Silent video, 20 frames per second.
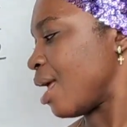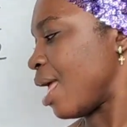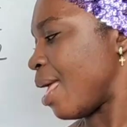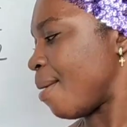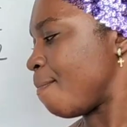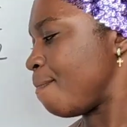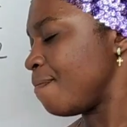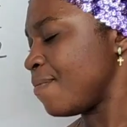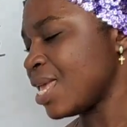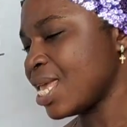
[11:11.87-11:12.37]

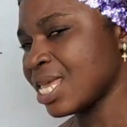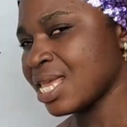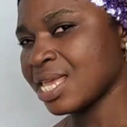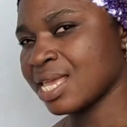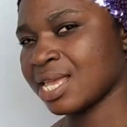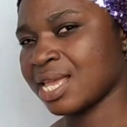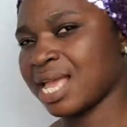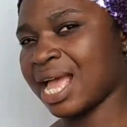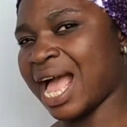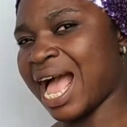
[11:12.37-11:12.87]
Me
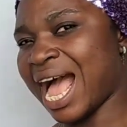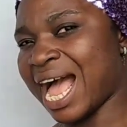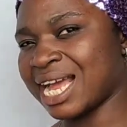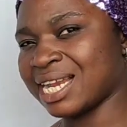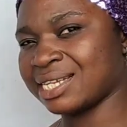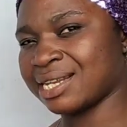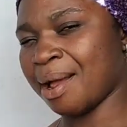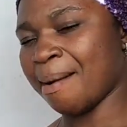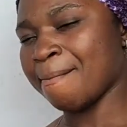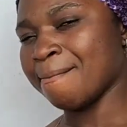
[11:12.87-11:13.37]

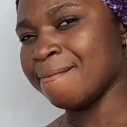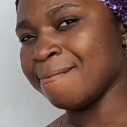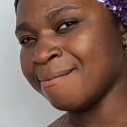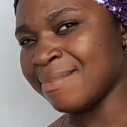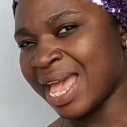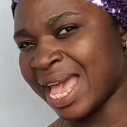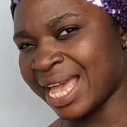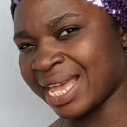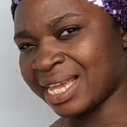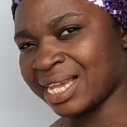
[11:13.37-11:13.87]
and
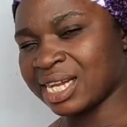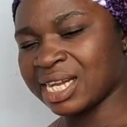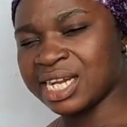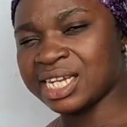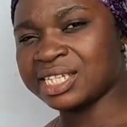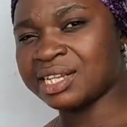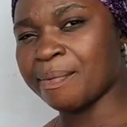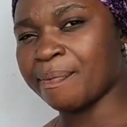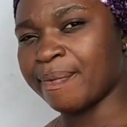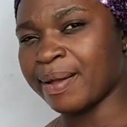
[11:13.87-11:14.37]
me.
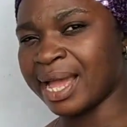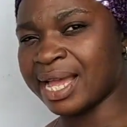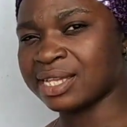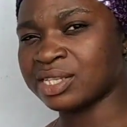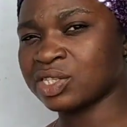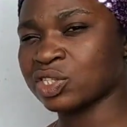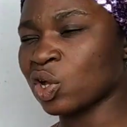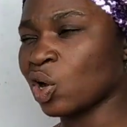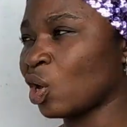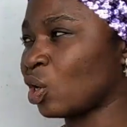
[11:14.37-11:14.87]
It
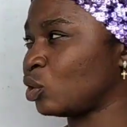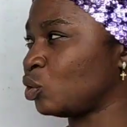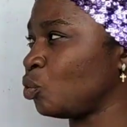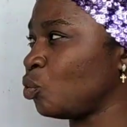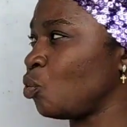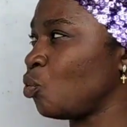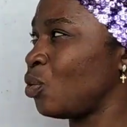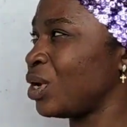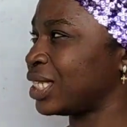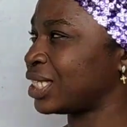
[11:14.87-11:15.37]
depends
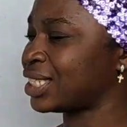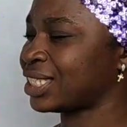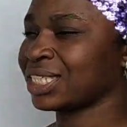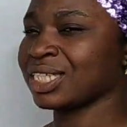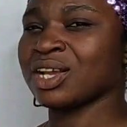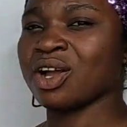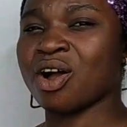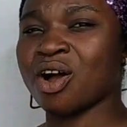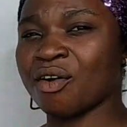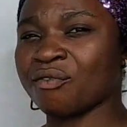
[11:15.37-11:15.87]
on which
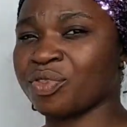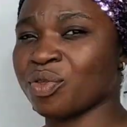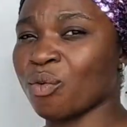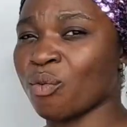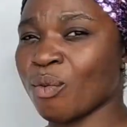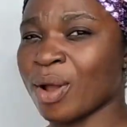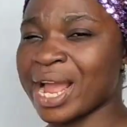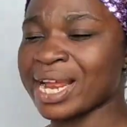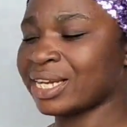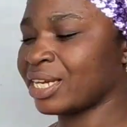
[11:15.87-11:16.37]
of the
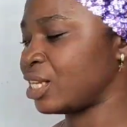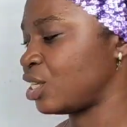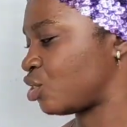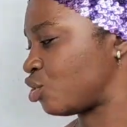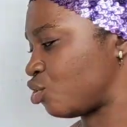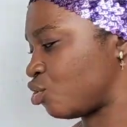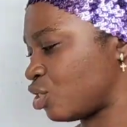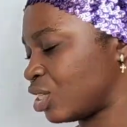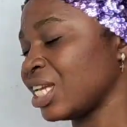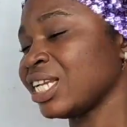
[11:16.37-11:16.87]
word
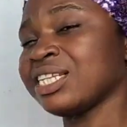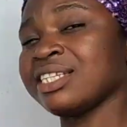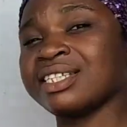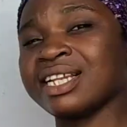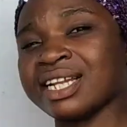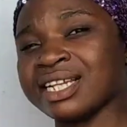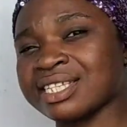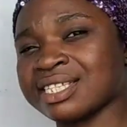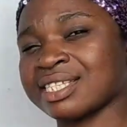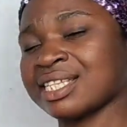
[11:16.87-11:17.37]
is using
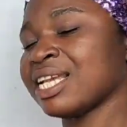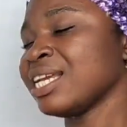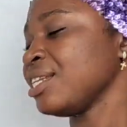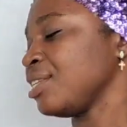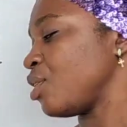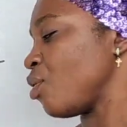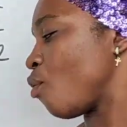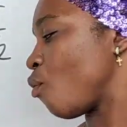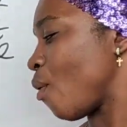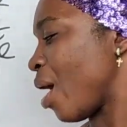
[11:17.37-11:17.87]
this.
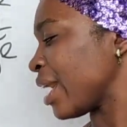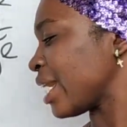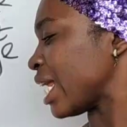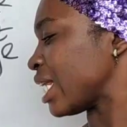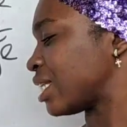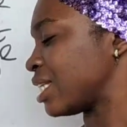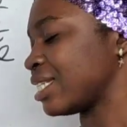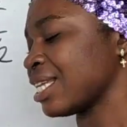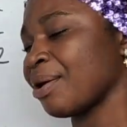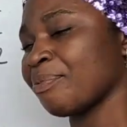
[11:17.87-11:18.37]
The word
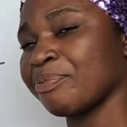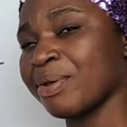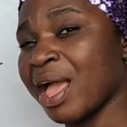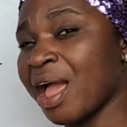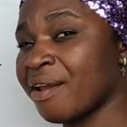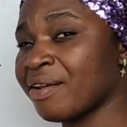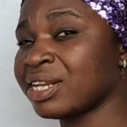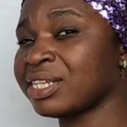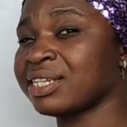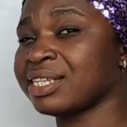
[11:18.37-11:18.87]
that is
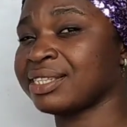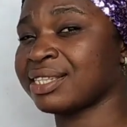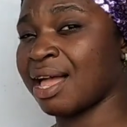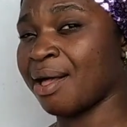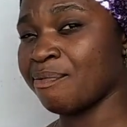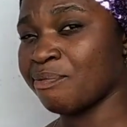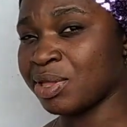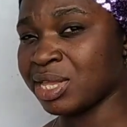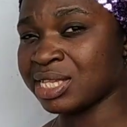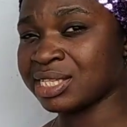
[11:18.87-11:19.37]
appearing
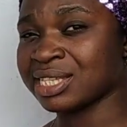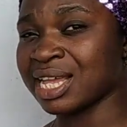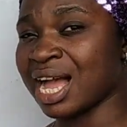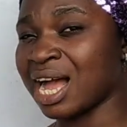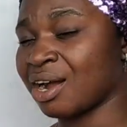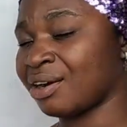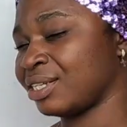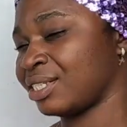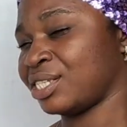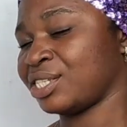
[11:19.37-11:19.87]
determines
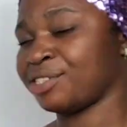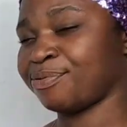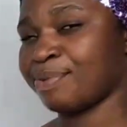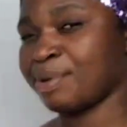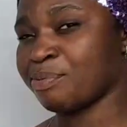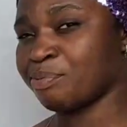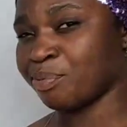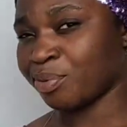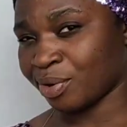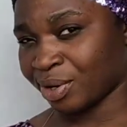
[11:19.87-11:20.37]
how it is
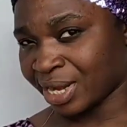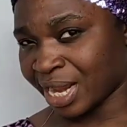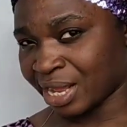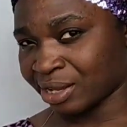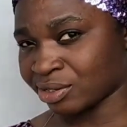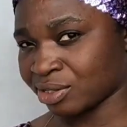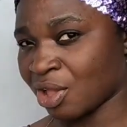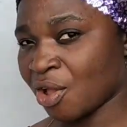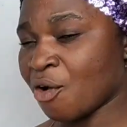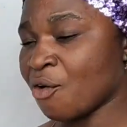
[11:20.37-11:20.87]
being
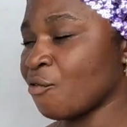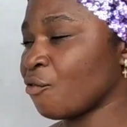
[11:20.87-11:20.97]
pronounced.